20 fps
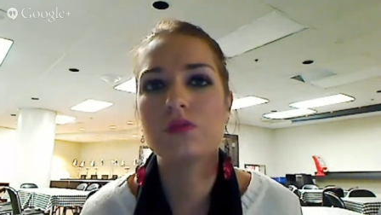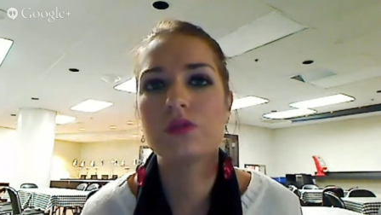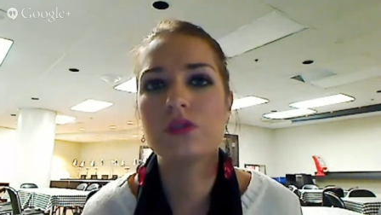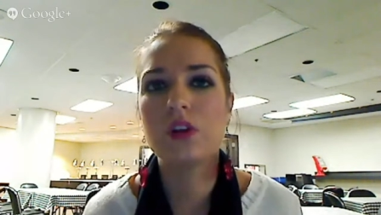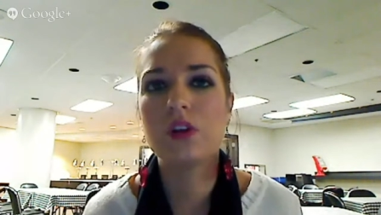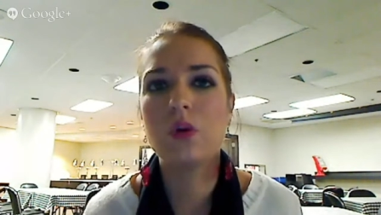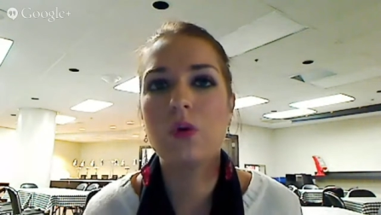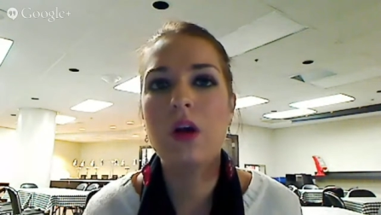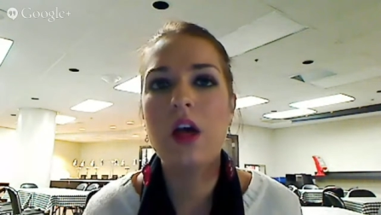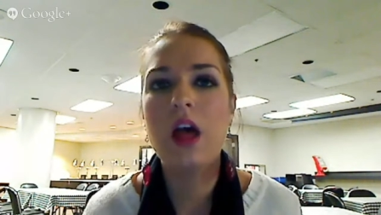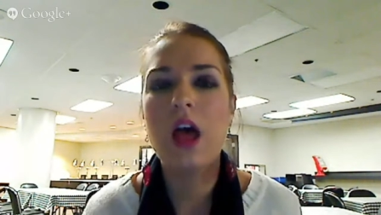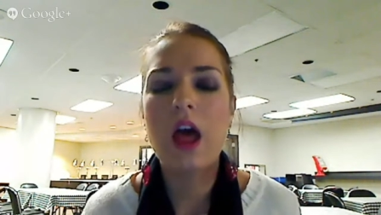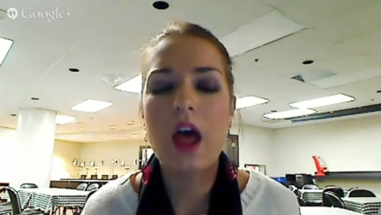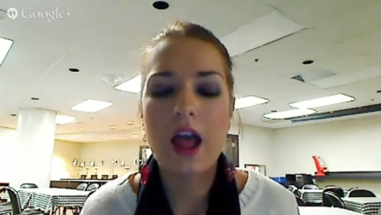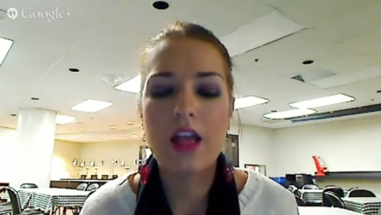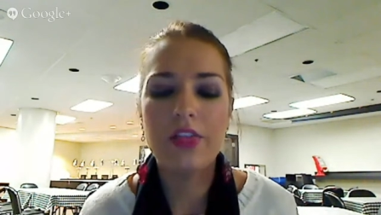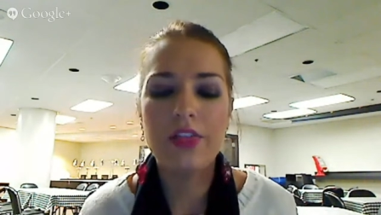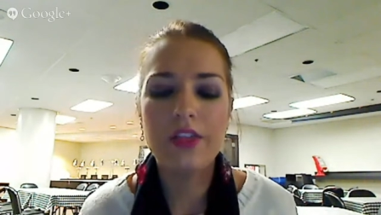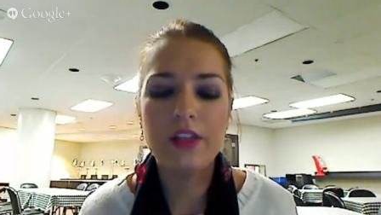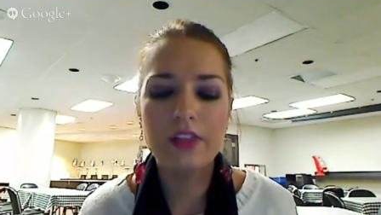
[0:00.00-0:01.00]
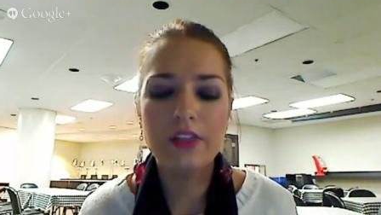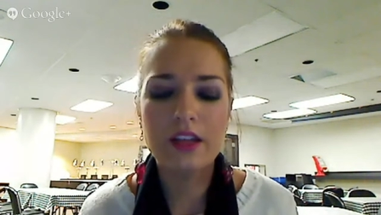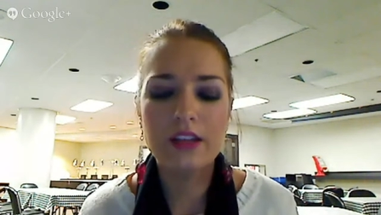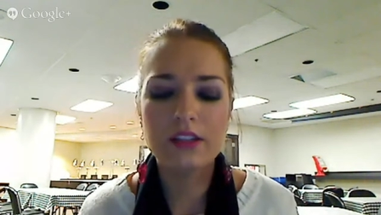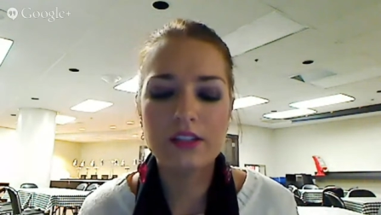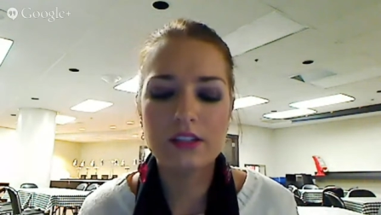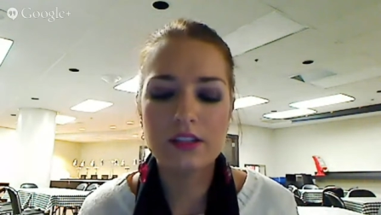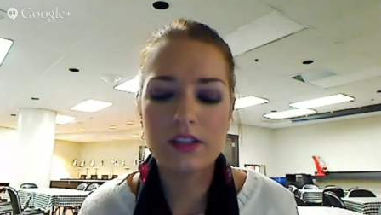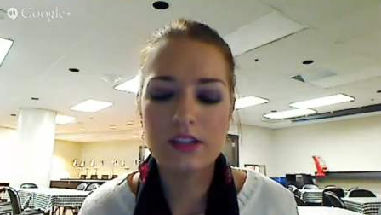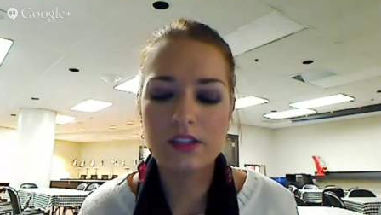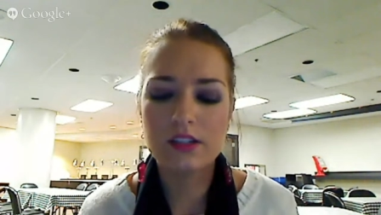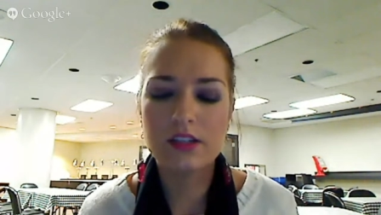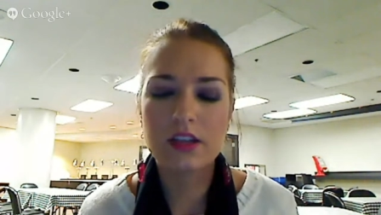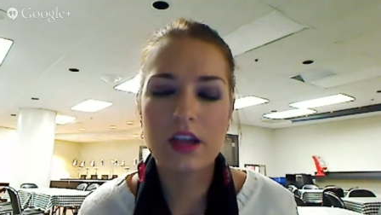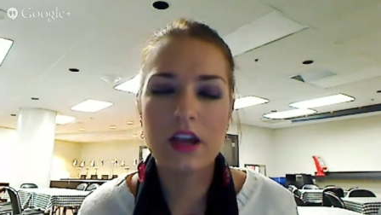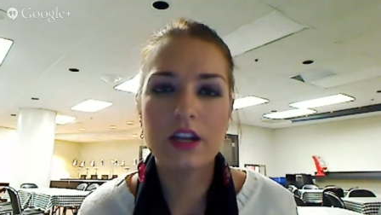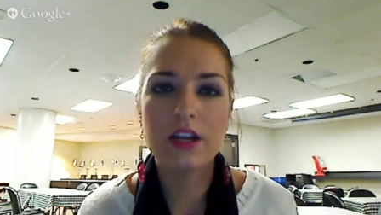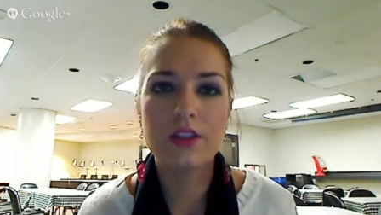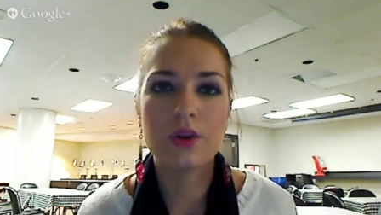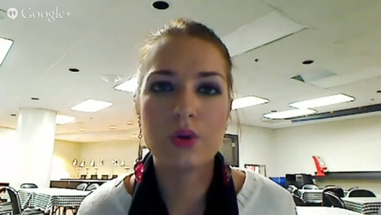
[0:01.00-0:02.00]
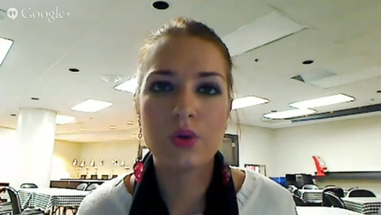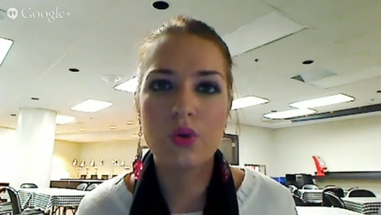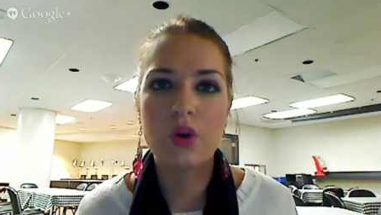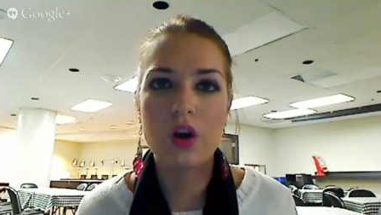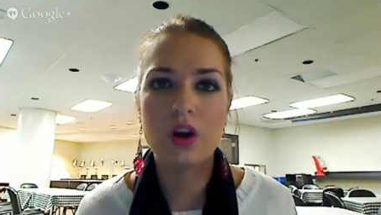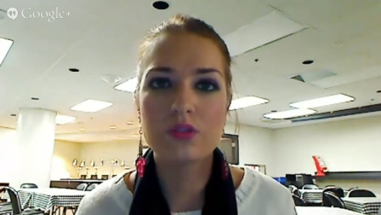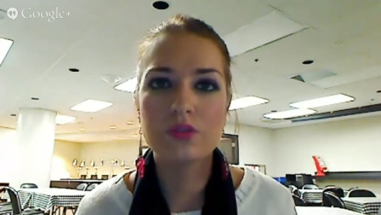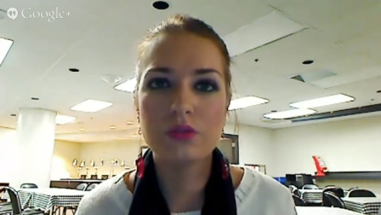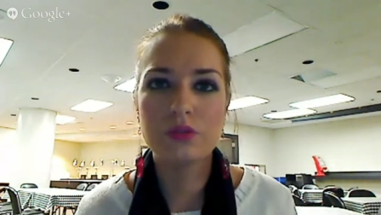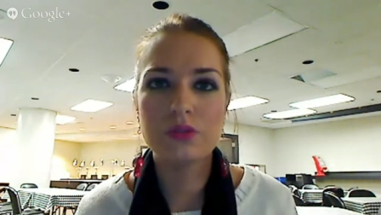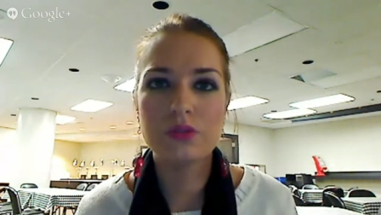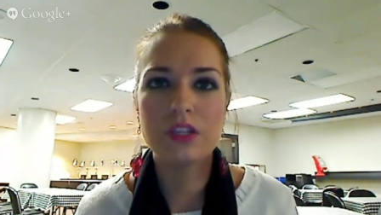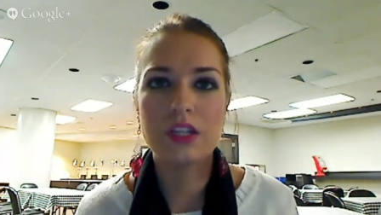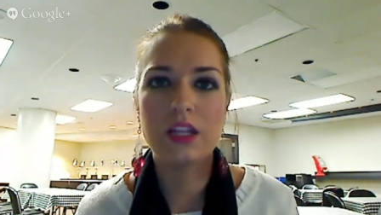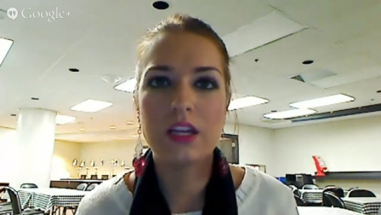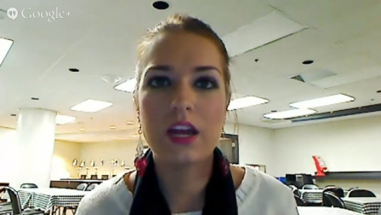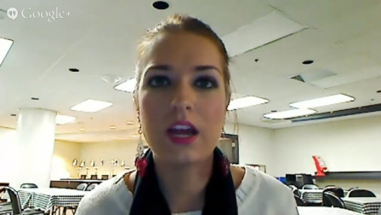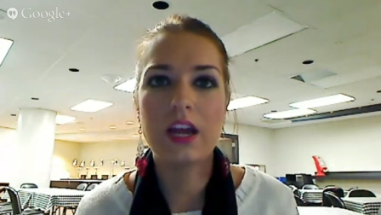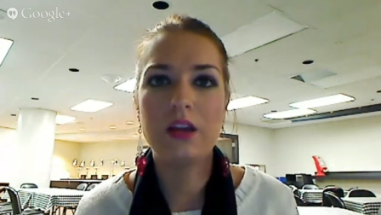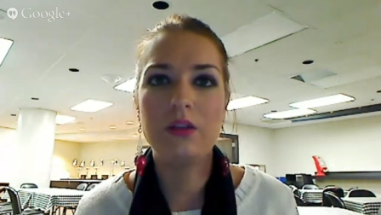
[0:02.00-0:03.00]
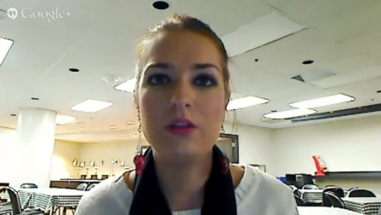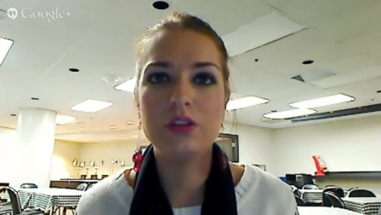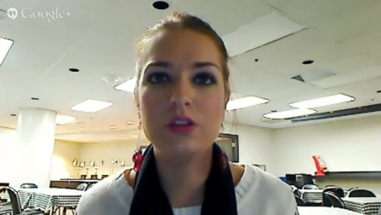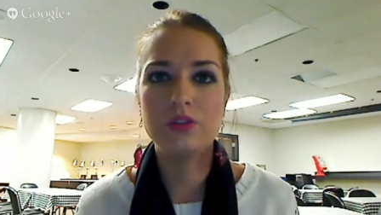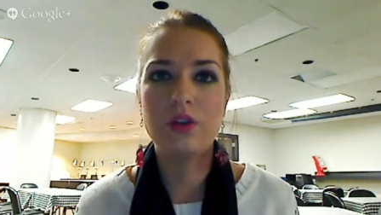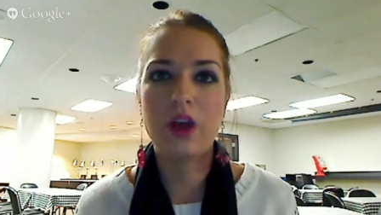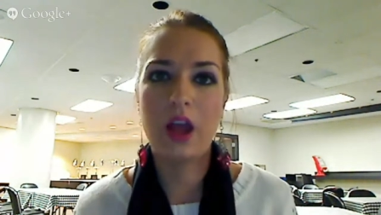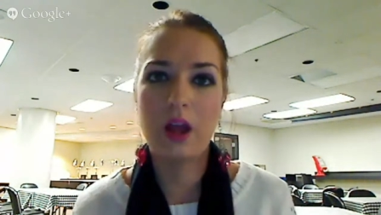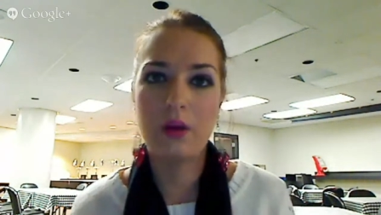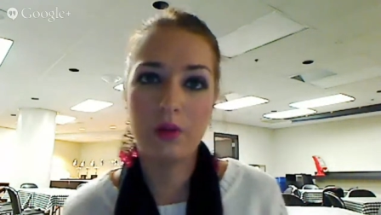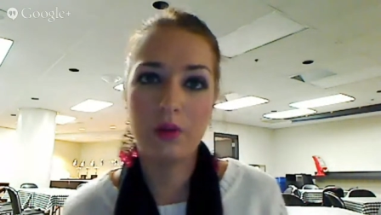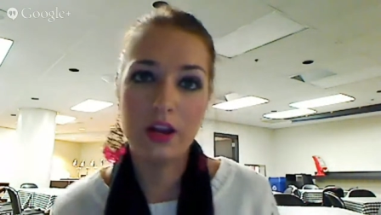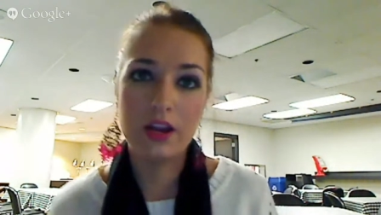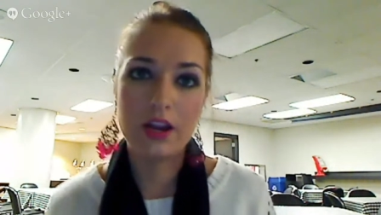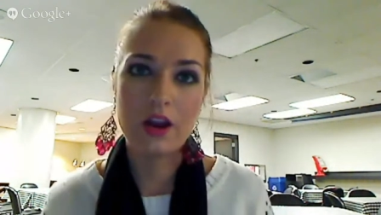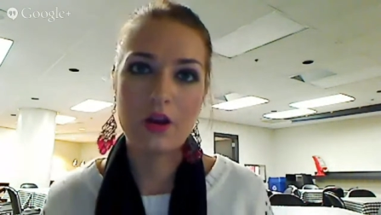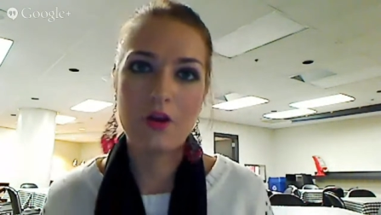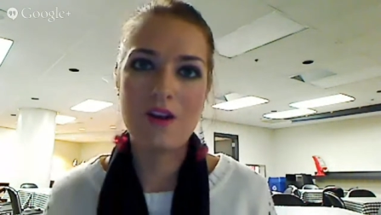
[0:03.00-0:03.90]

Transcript: So I think this is kind of the crossroads that the Coyotes are at right now.